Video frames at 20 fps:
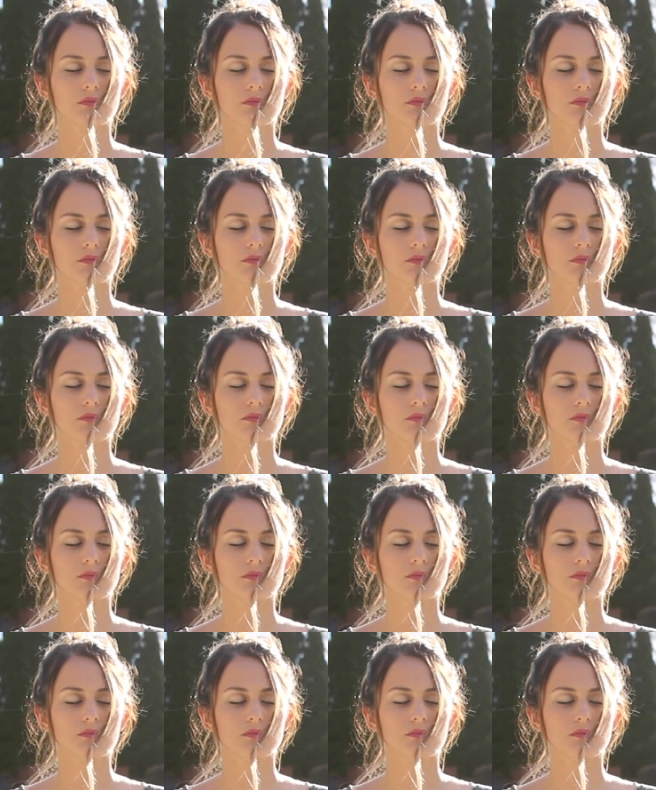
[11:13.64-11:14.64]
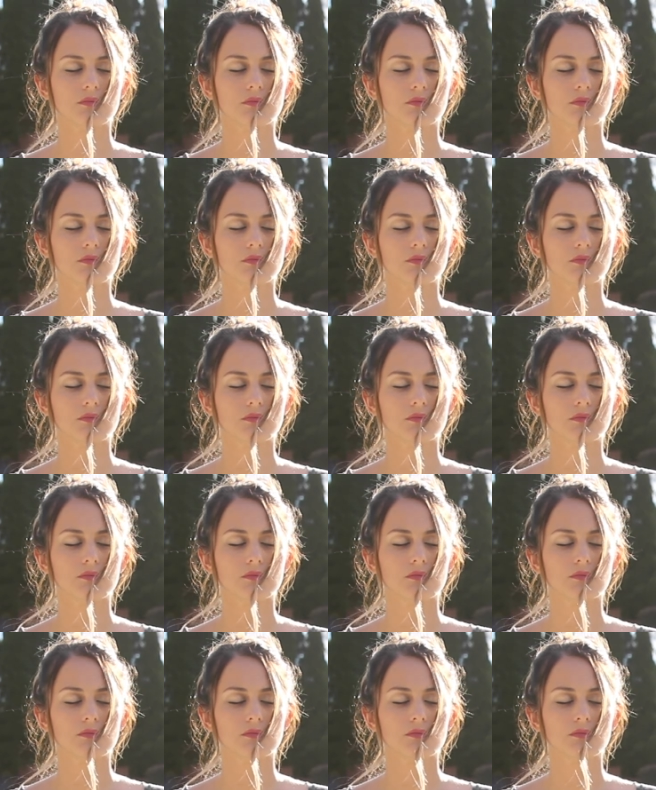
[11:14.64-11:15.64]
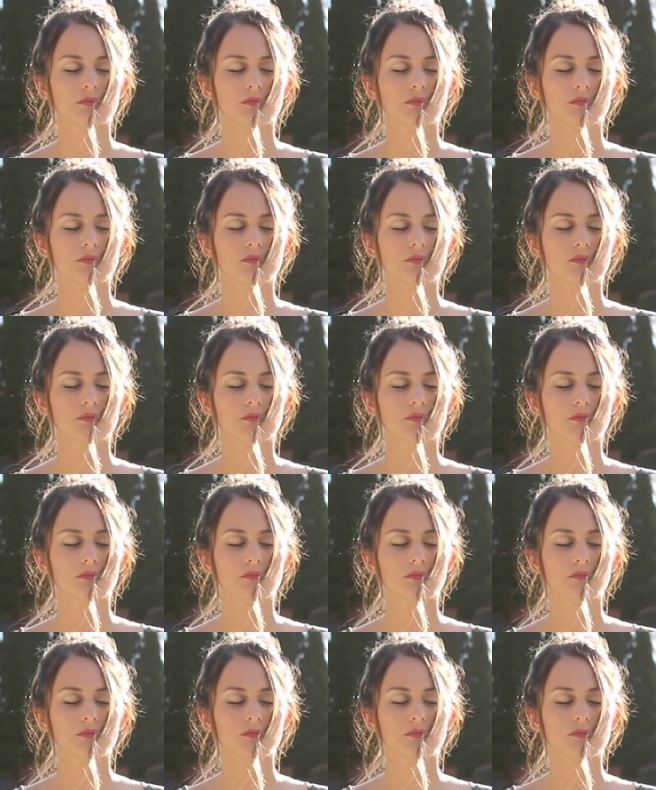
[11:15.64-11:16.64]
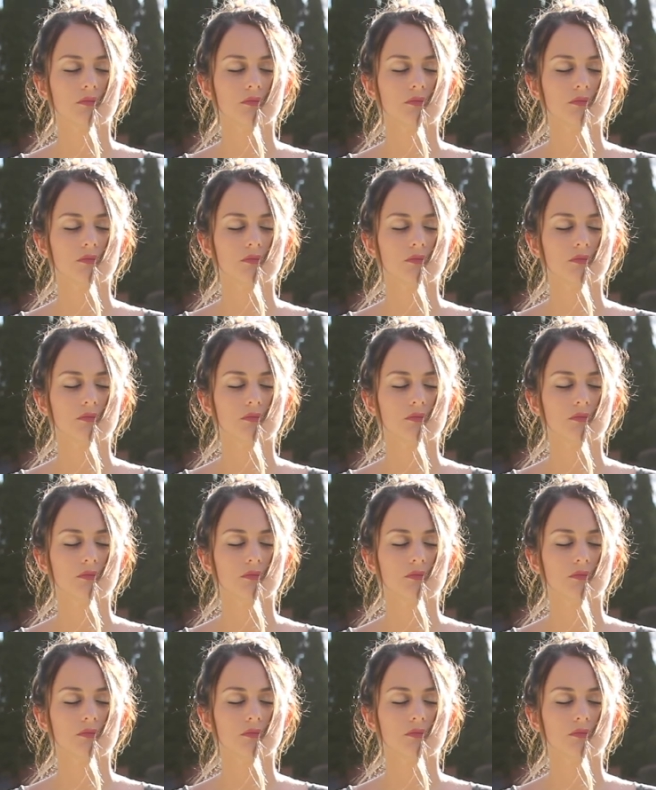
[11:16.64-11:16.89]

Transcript: (no one is talking)